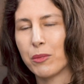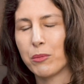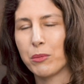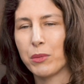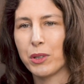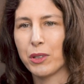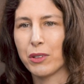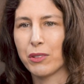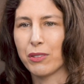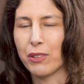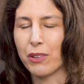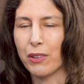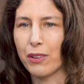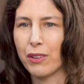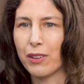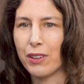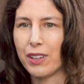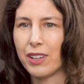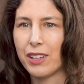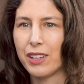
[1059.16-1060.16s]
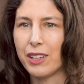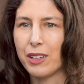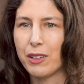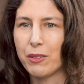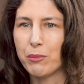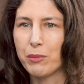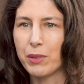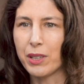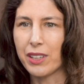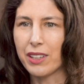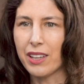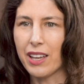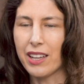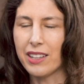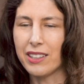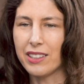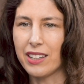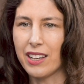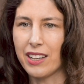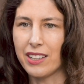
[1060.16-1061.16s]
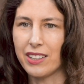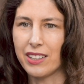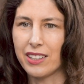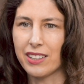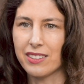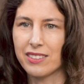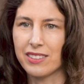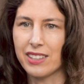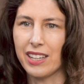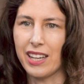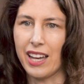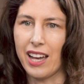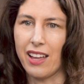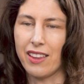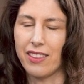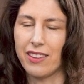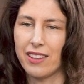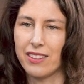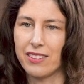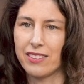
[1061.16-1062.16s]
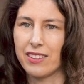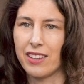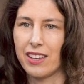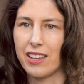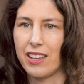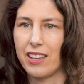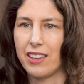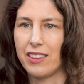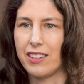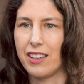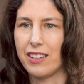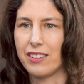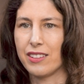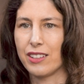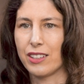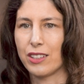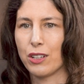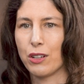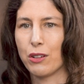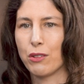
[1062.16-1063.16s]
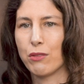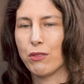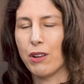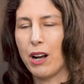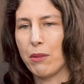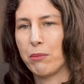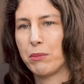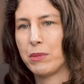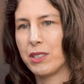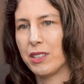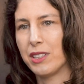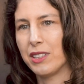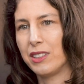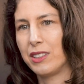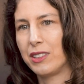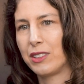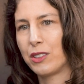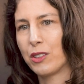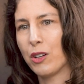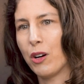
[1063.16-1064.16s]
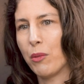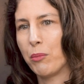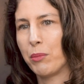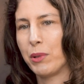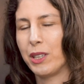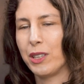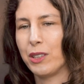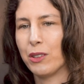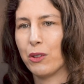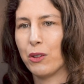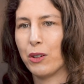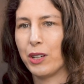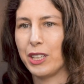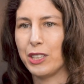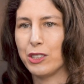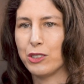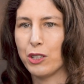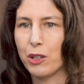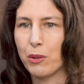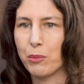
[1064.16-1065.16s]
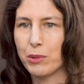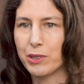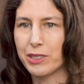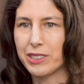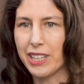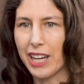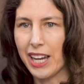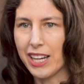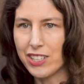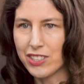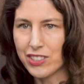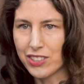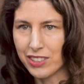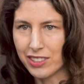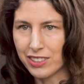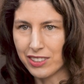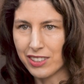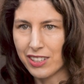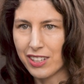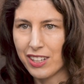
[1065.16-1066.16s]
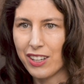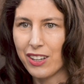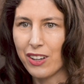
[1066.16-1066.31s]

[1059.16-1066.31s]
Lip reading: Beautiful. And you can see how there's a corrupted copy or interpretation